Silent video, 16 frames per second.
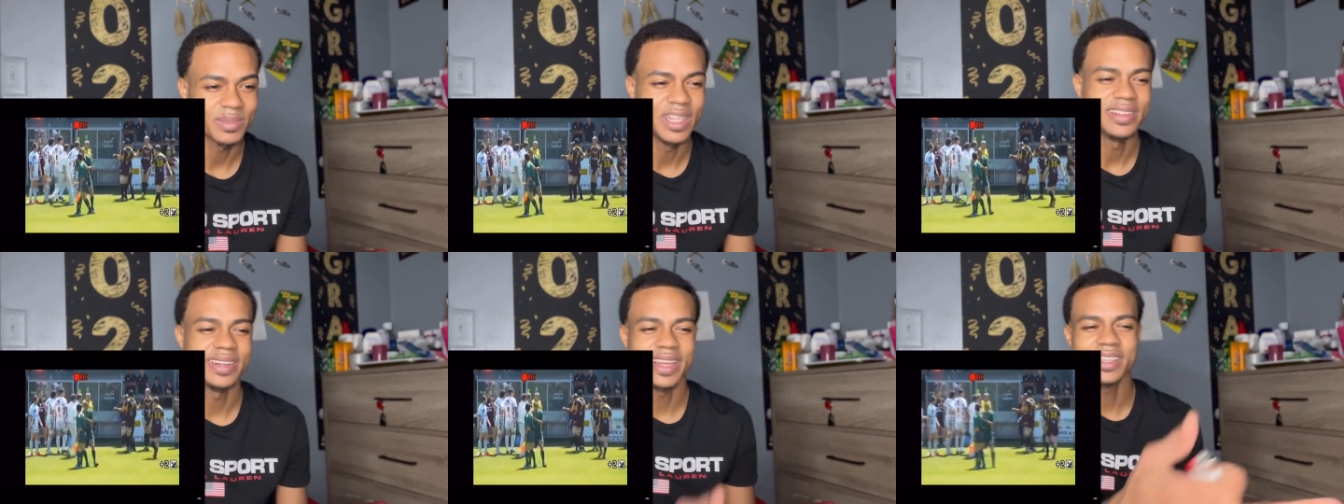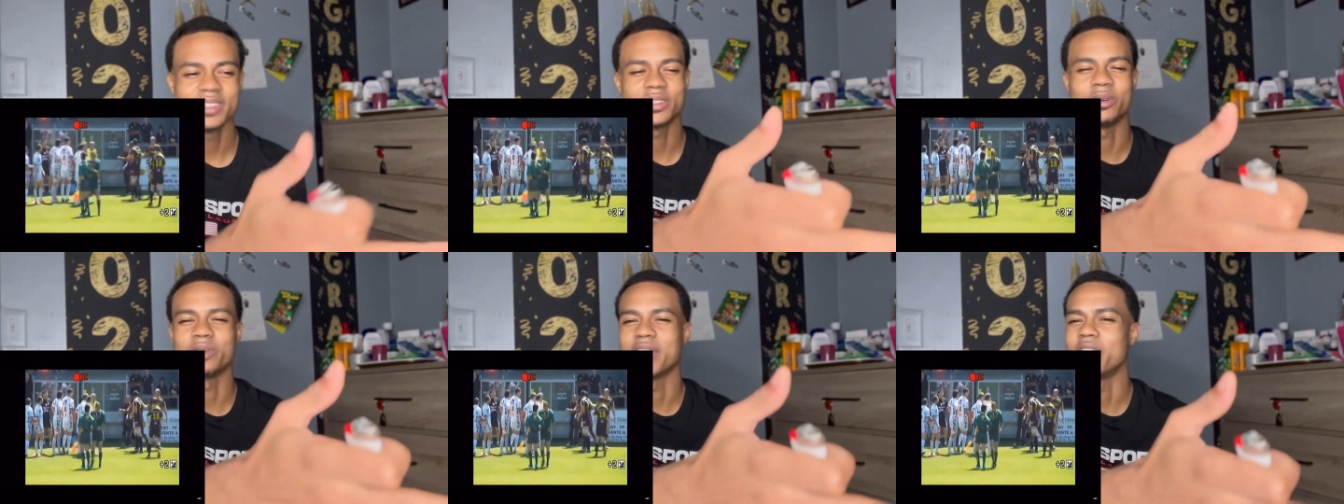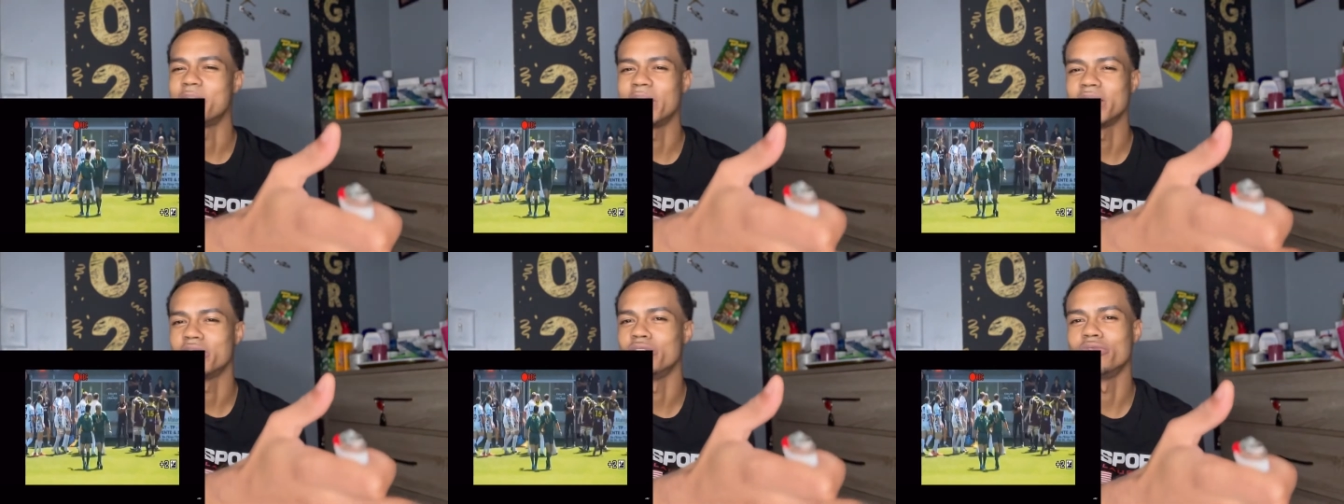Niggas don't care
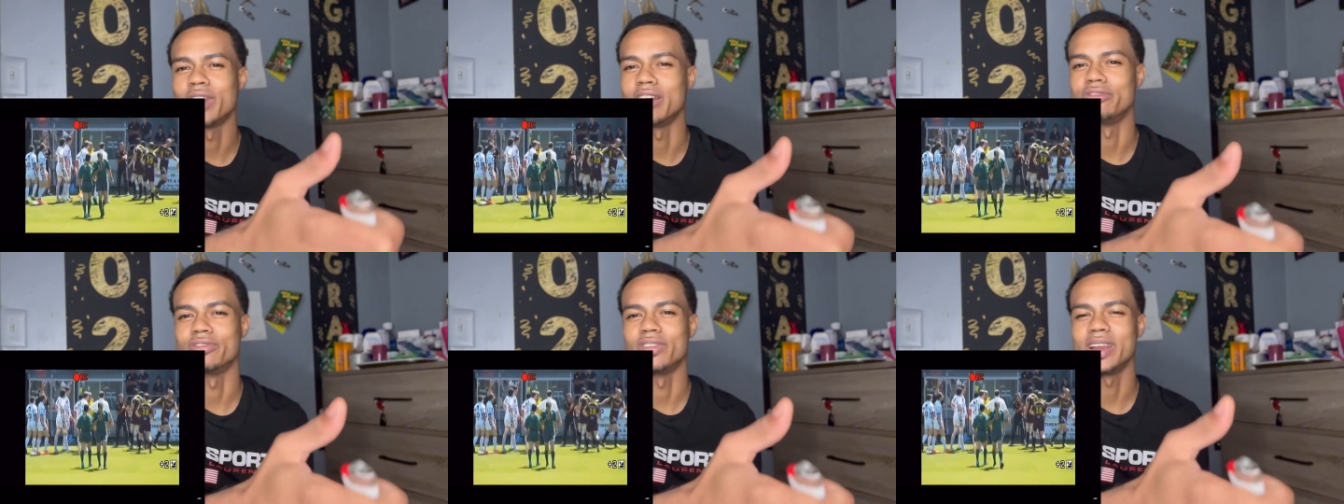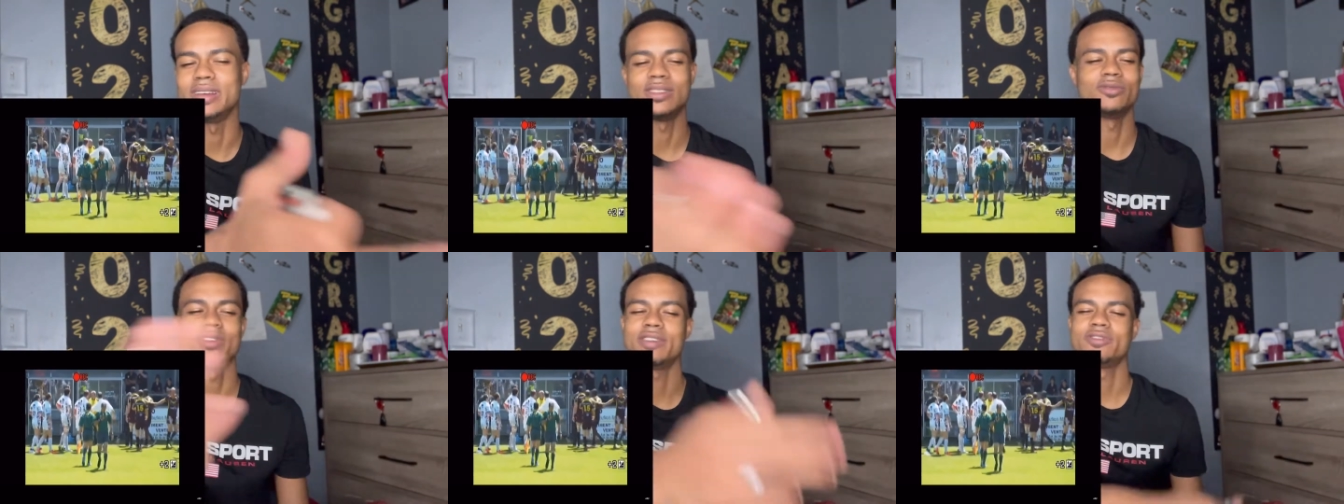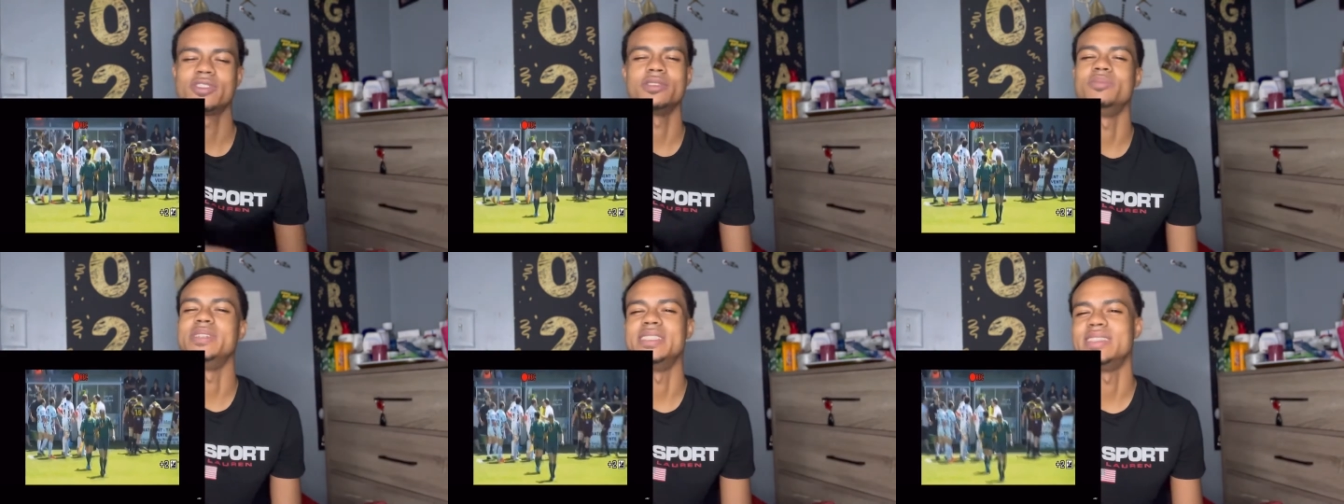about the ref, right? The ref could
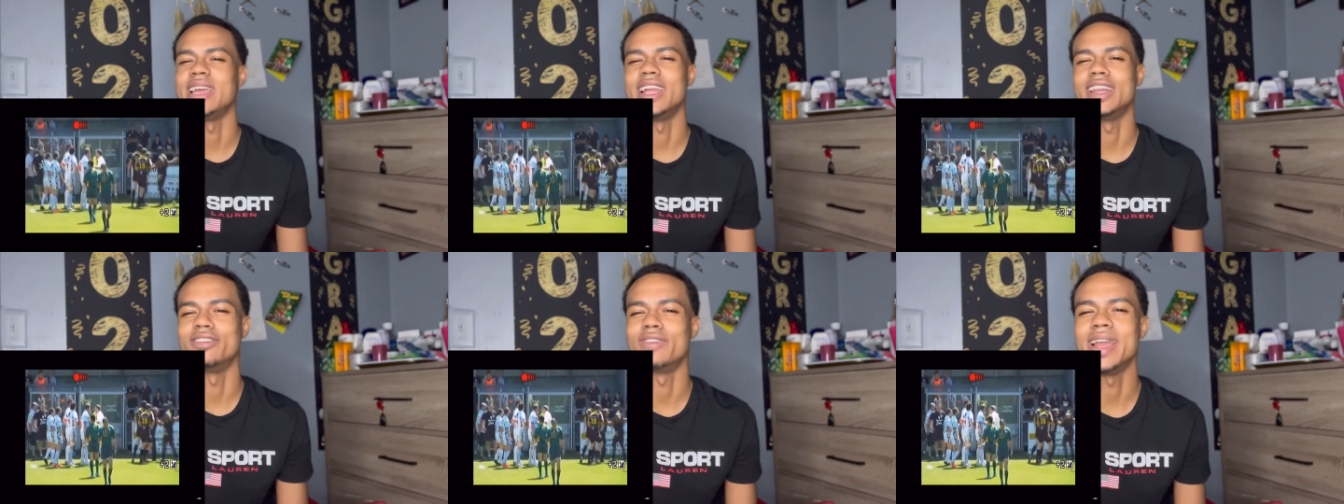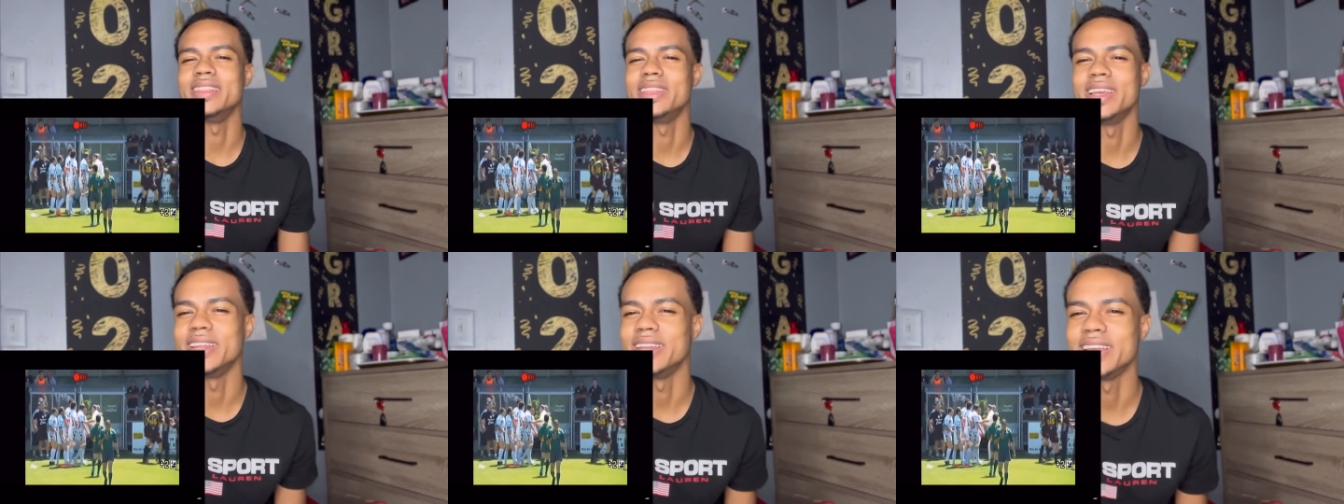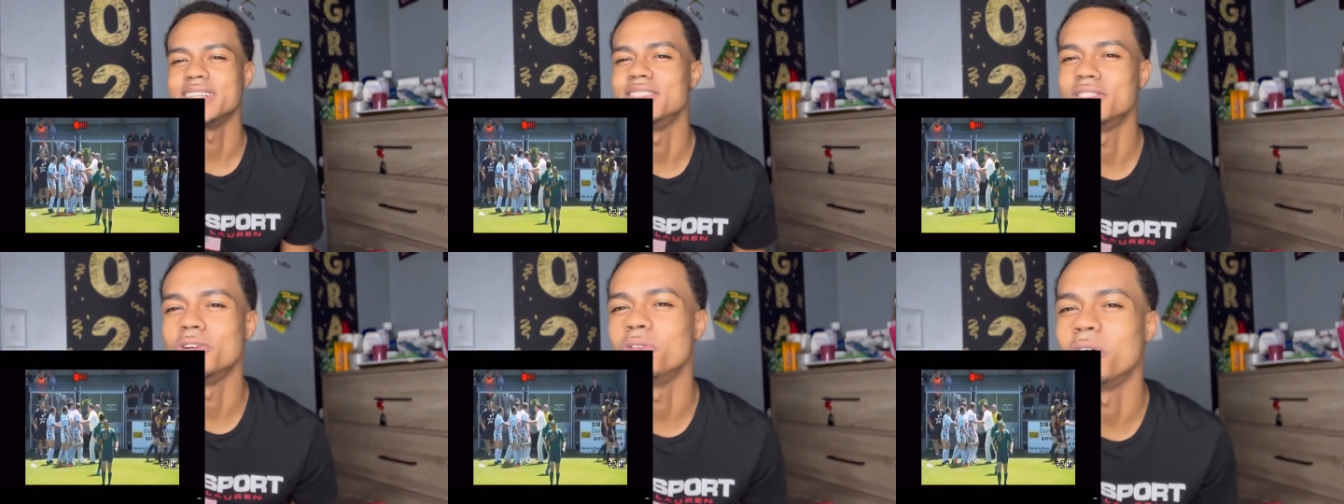be standing right there. Niggas
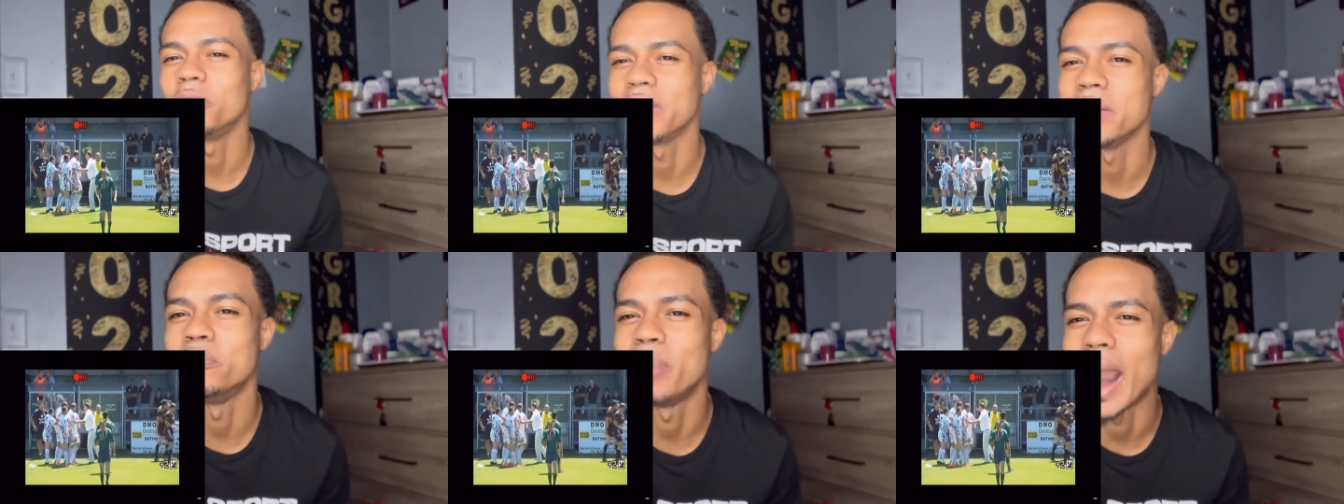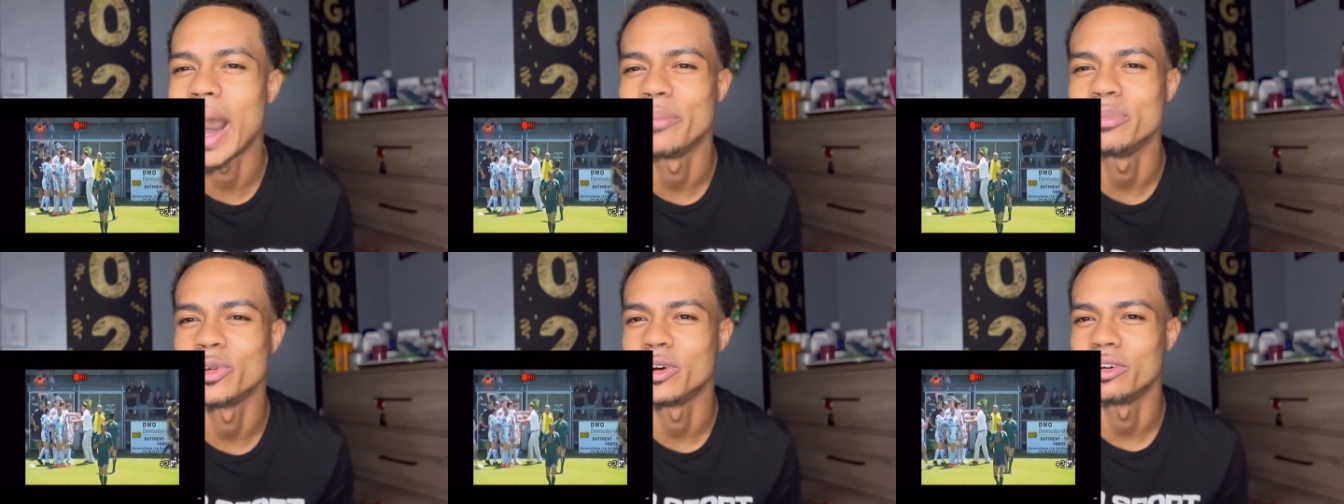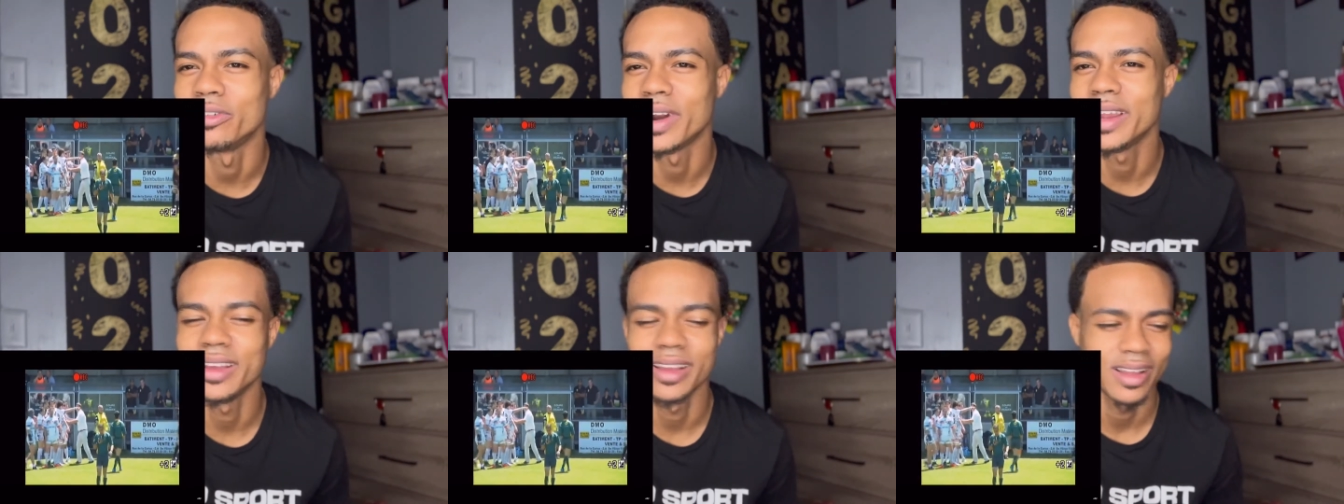still gonna get popped on,
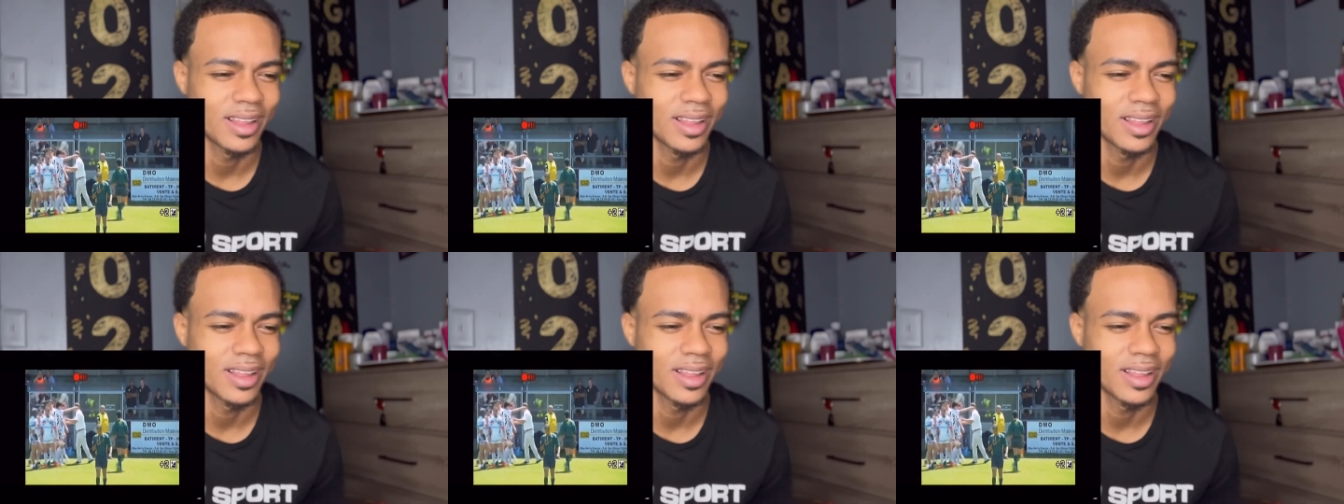right?